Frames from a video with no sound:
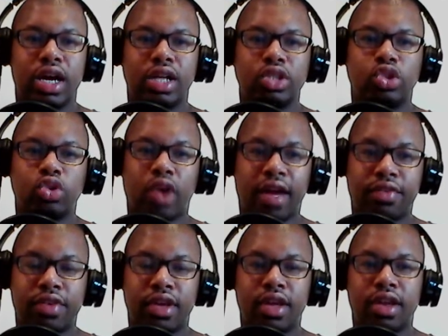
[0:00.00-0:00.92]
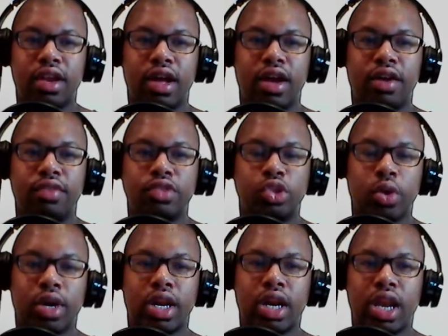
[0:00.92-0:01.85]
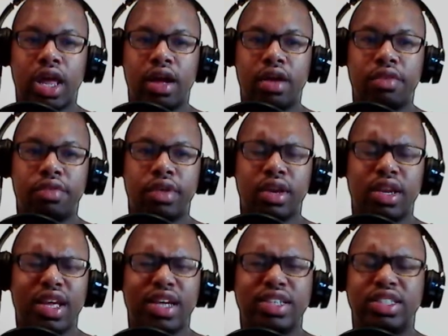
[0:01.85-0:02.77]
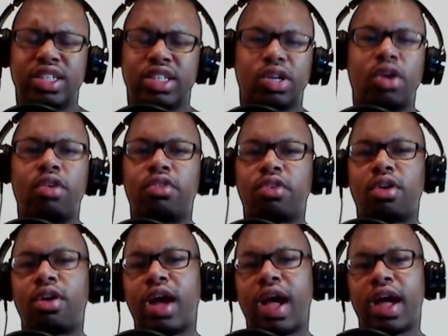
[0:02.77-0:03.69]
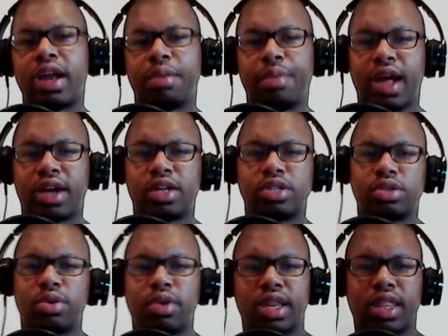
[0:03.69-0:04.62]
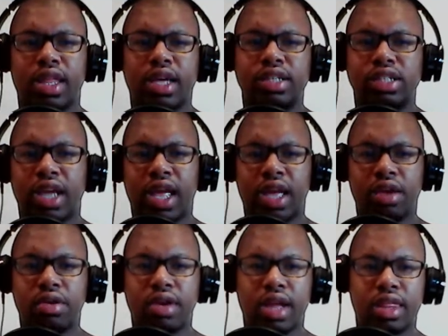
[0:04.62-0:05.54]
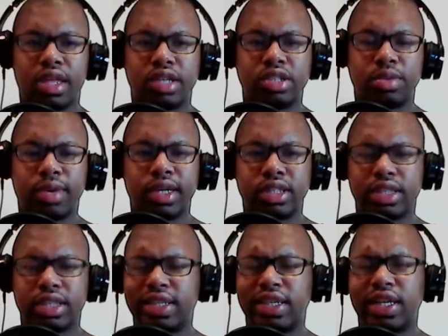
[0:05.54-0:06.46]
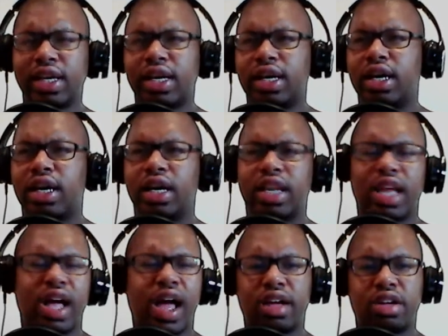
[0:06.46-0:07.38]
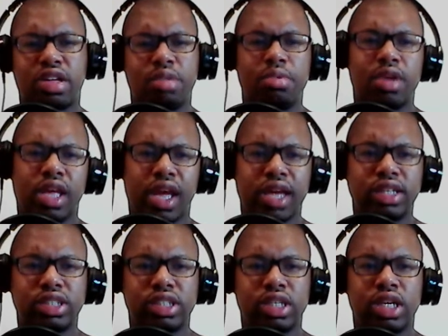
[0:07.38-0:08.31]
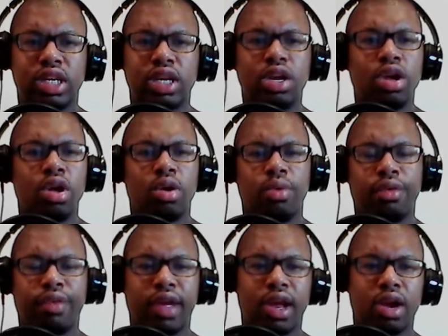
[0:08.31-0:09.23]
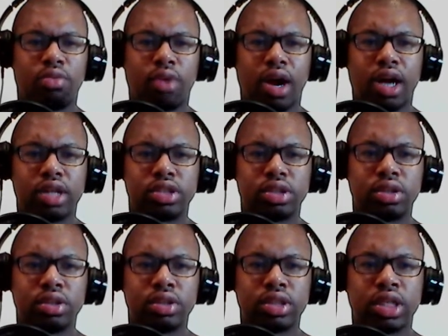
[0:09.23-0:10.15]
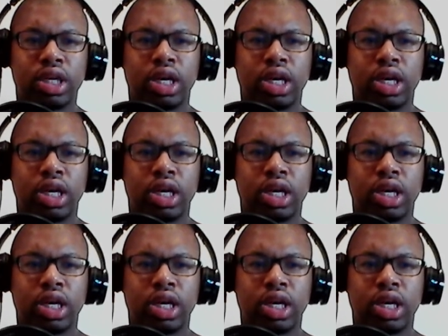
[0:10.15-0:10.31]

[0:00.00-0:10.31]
drafting of Jordan Love and just overall how the Packers organization handled that situation, the lack of communication with Aaron Rodgers,